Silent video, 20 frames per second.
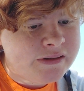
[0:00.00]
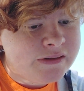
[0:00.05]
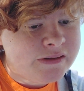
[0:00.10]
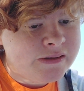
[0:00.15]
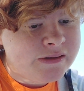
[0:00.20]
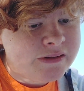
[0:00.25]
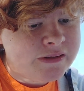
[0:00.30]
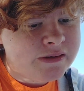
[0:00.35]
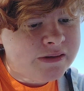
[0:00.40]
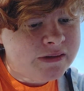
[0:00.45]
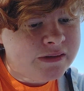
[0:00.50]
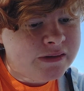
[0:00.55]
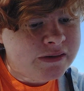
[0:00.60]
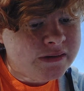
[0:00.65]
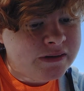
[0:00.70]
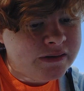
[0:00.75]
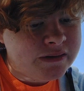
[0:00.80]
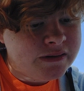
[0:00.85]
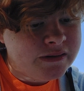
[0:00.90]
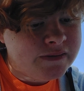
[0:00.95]

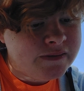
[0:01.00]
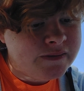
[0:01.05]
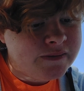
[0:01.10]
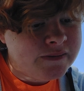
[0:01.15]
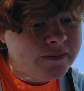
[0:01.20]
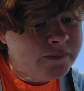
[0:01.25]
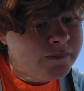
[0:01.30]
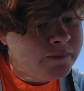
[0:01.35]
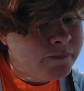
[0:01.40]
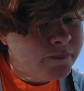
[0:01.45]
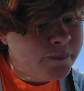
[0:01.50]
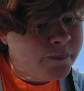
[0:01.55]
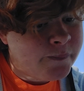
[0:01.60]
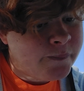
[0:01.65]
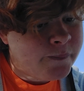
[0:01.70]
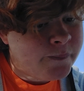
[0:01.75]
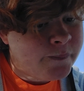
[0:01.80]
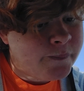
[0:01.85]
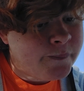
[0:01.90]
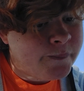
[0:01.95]

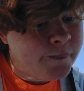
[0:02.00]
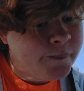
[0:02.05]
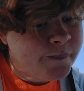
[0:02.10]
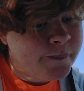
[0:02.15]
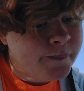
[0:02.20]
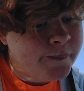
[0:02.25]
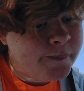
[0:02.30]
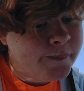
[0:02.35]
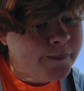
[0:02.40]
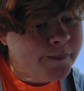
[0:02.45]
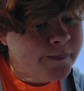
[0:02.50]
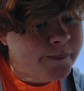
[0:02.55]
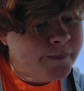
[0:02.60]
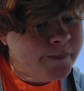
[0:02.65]
Nothing is said.